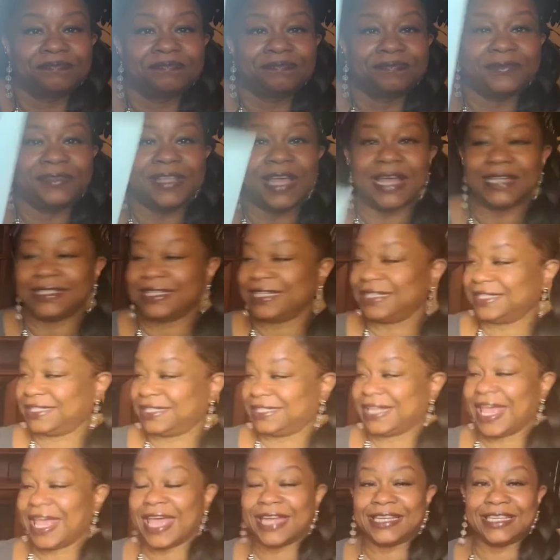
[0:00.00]
Yes, he's
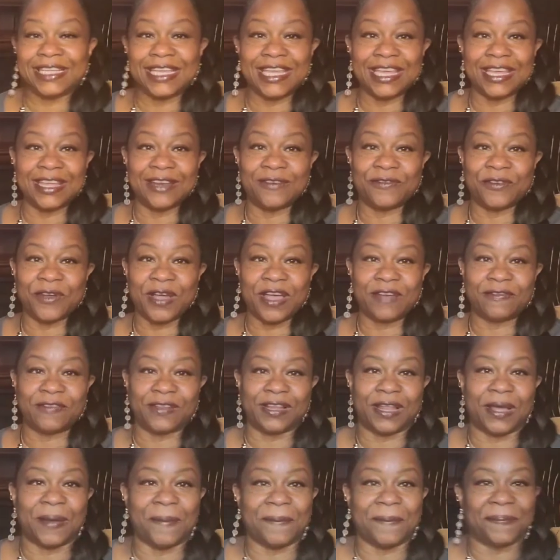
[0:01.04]
standing in for
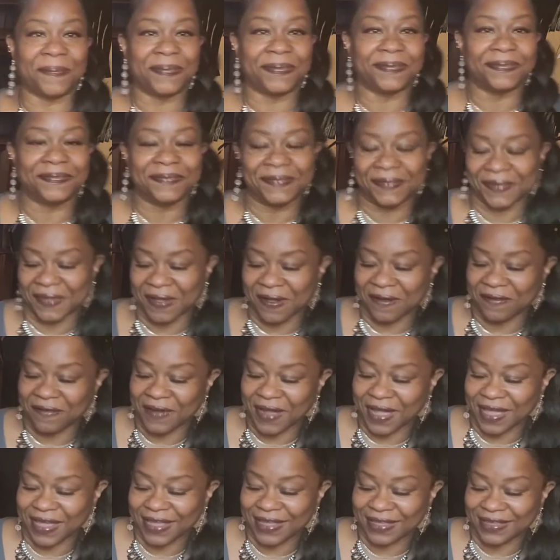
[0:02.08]
Heffalump. All
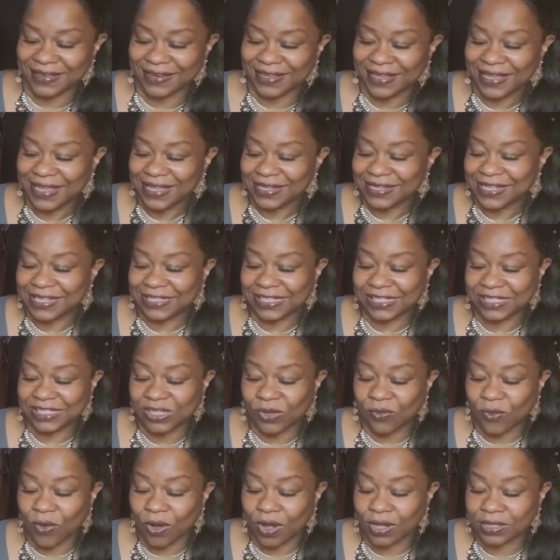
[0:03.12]
right. This is a
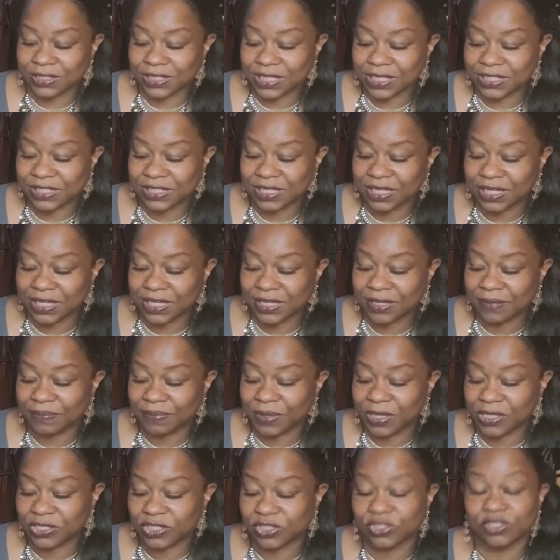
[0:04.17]
Walt Disney
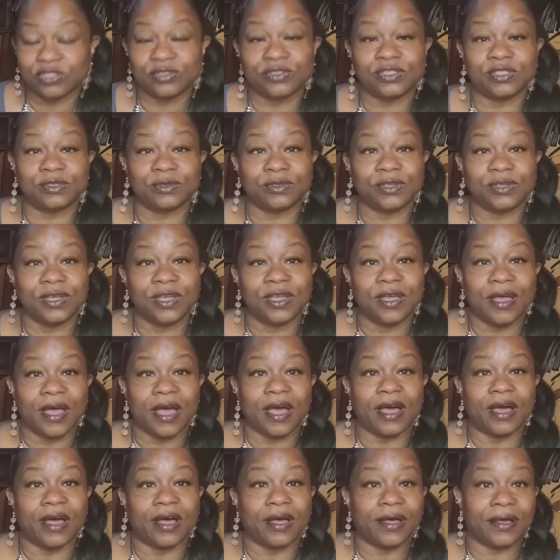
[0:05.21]
Pictures
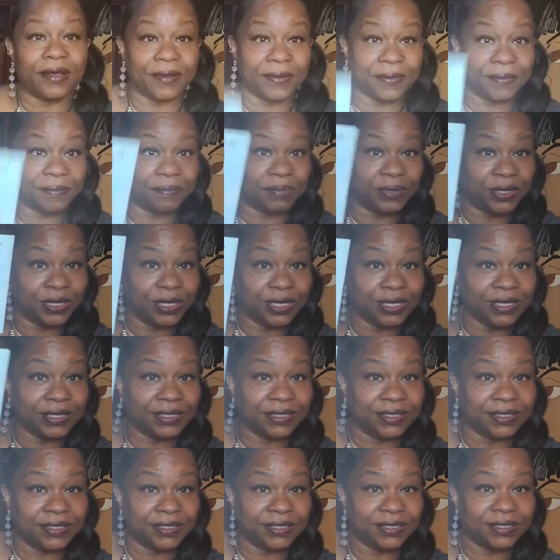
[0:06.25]
book,
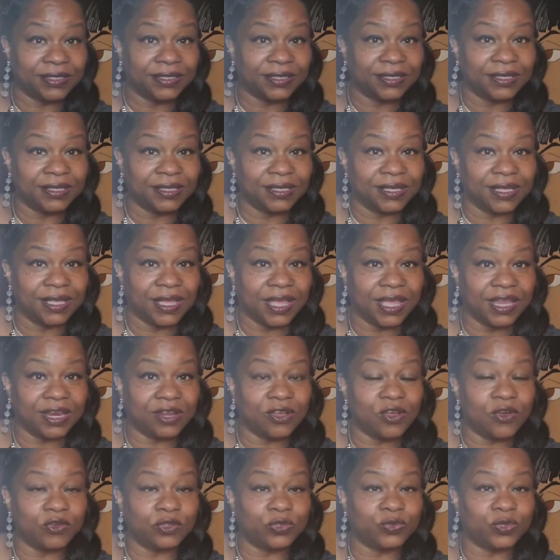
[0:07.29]
and it
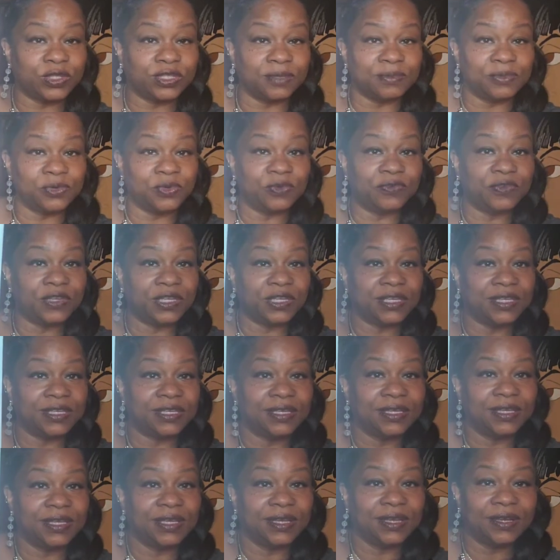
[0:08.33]
goes with the movie.
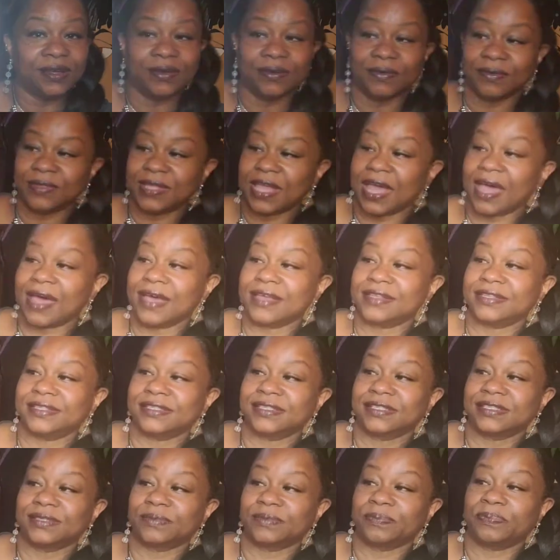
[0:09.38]

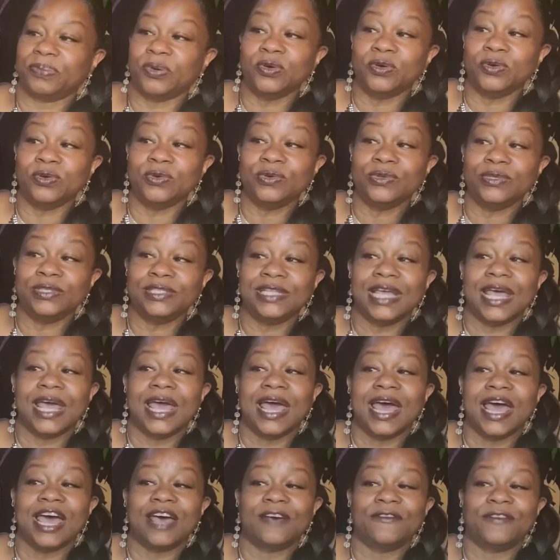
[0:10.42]
Yes, Pooh's
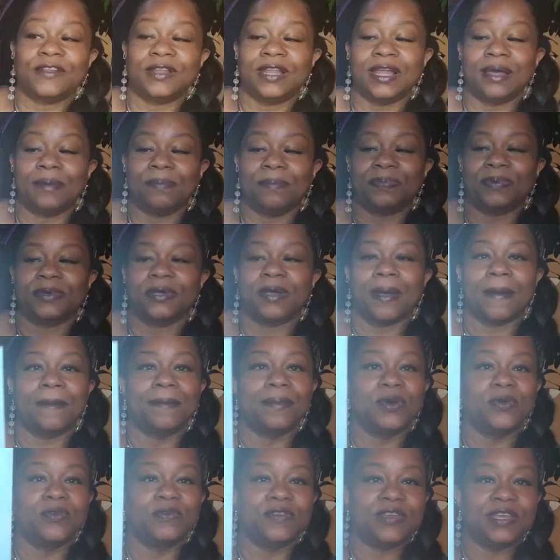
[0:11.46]
Heffalump
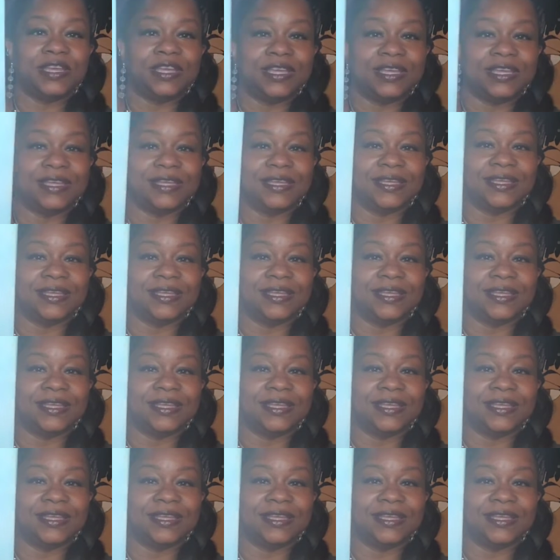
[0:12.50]
movie.